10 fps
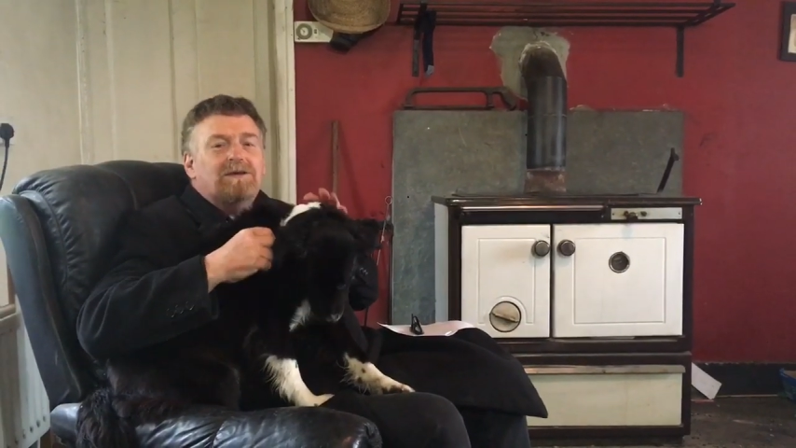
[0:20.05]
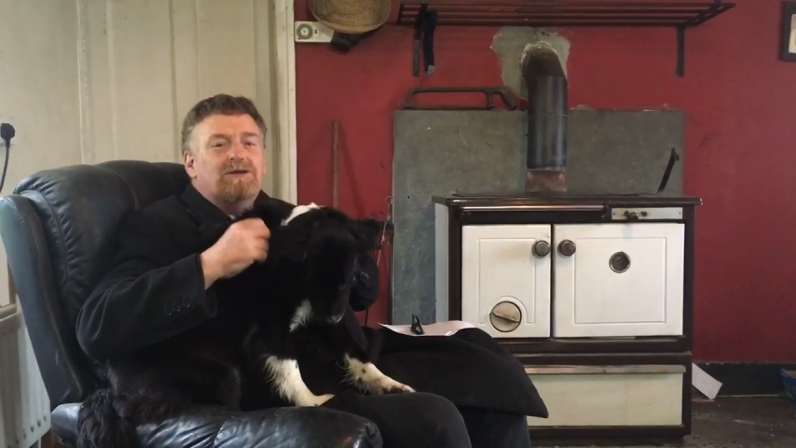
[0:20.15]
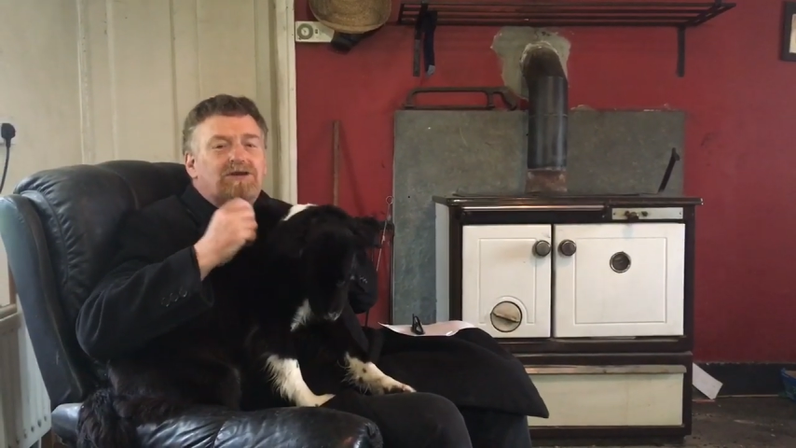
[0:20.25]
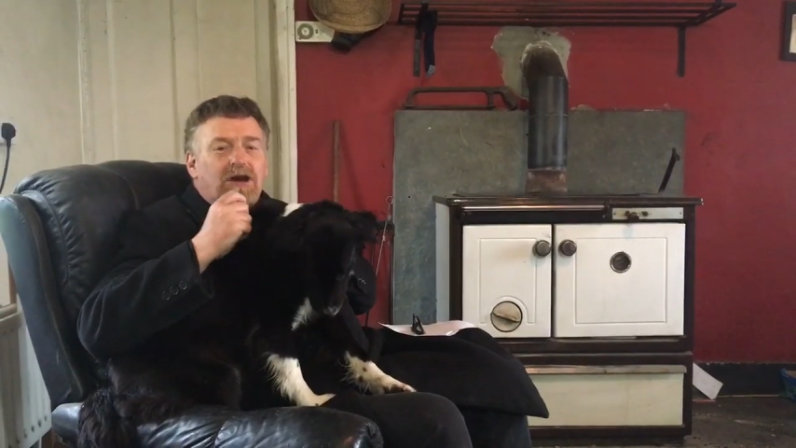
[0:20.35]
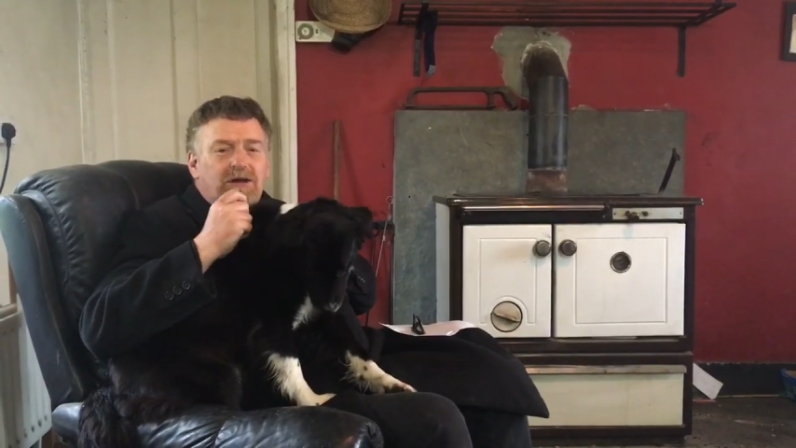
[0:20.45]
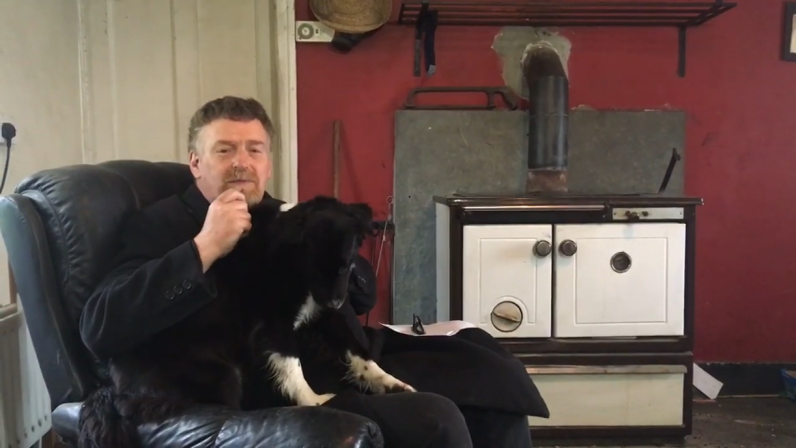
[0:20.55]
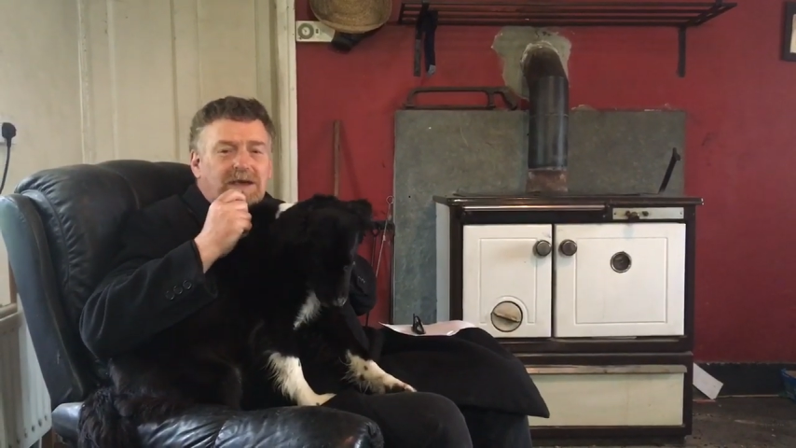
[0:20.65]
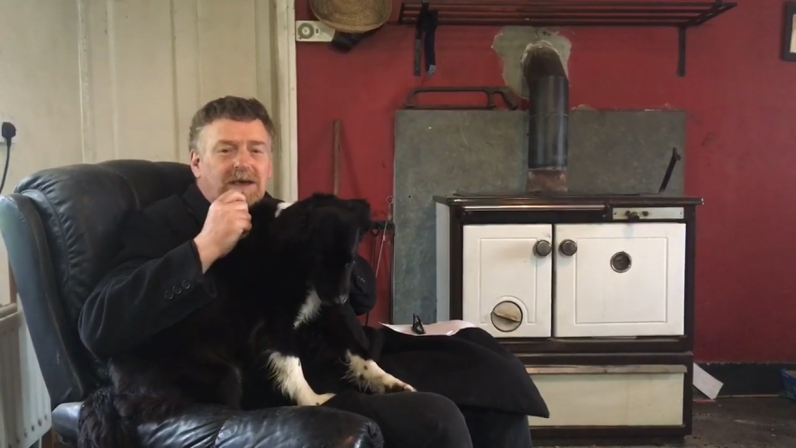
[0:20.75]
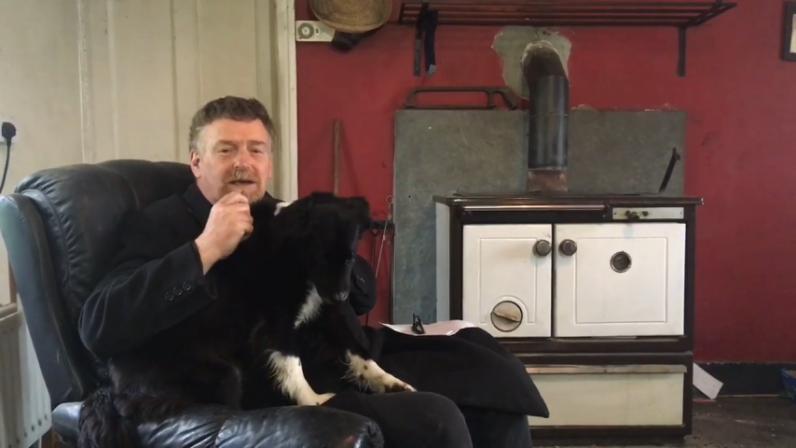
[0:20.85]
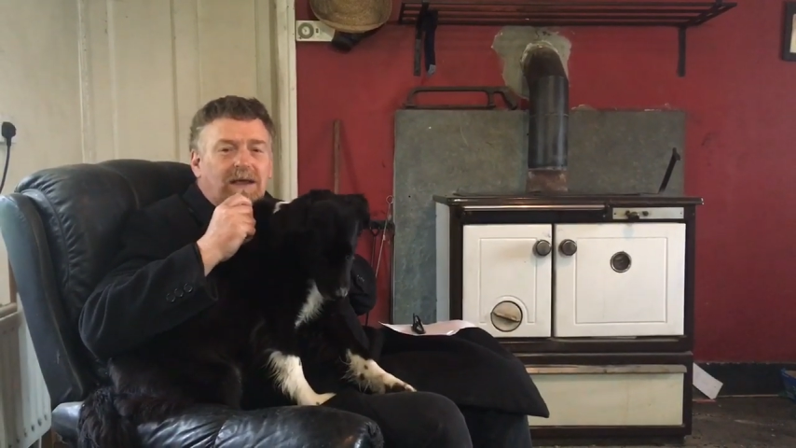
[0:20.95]
To John
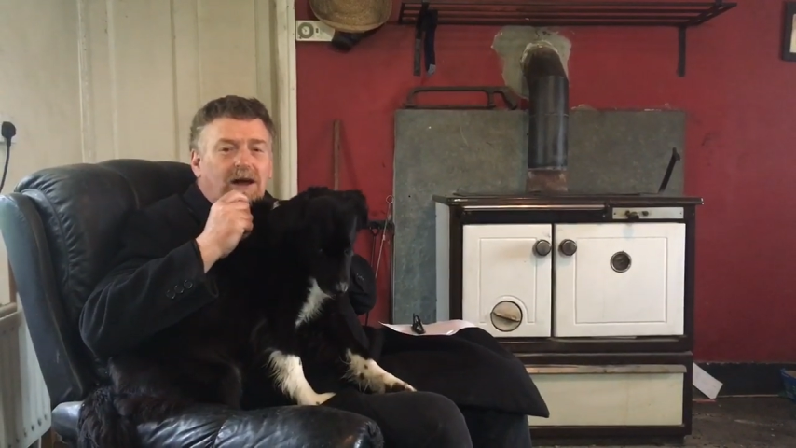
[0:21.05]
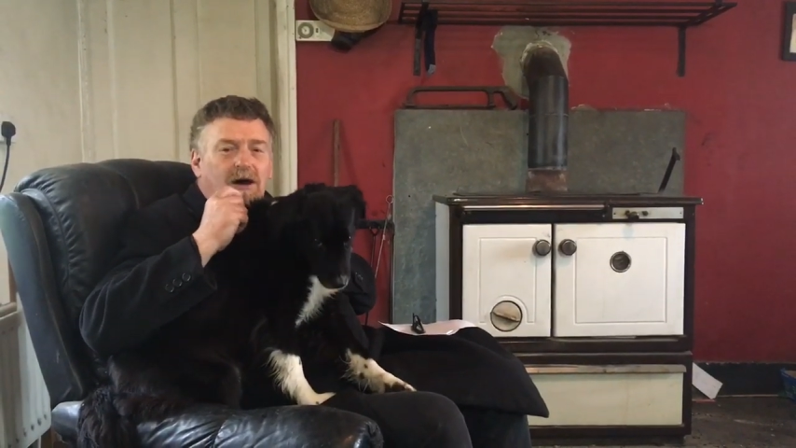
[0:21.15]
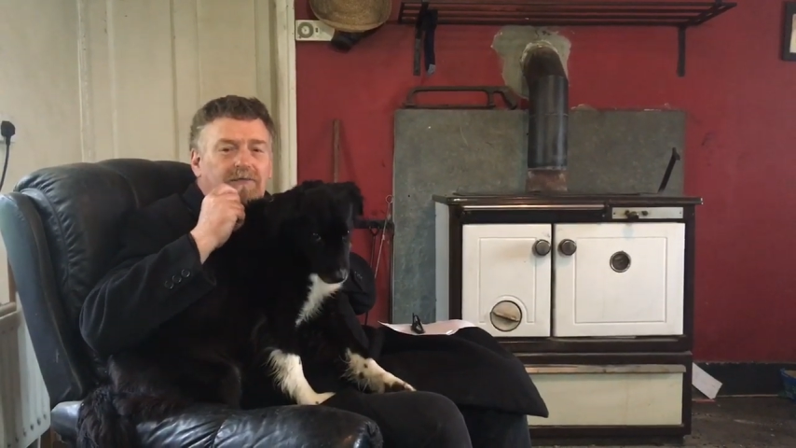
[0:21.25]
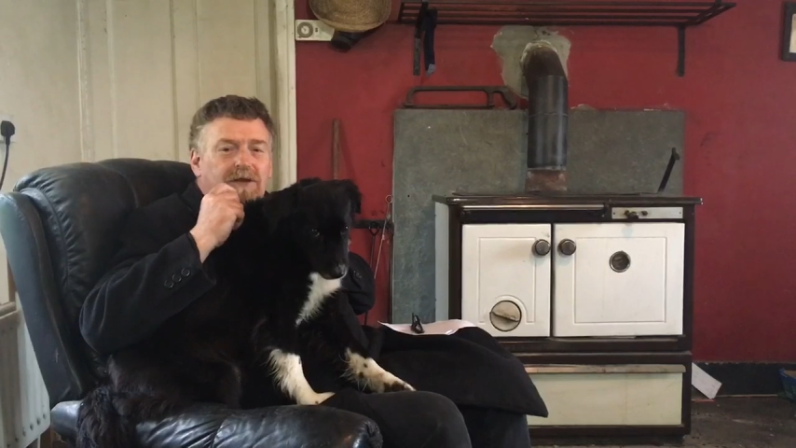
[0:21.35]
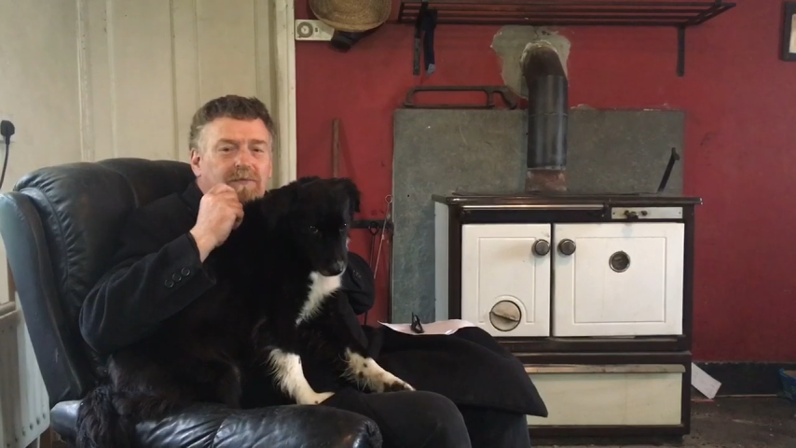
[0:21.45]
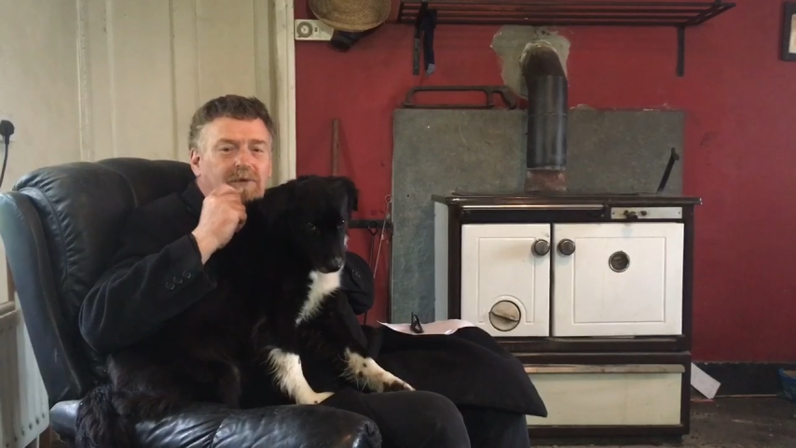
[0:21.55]
McKenna of the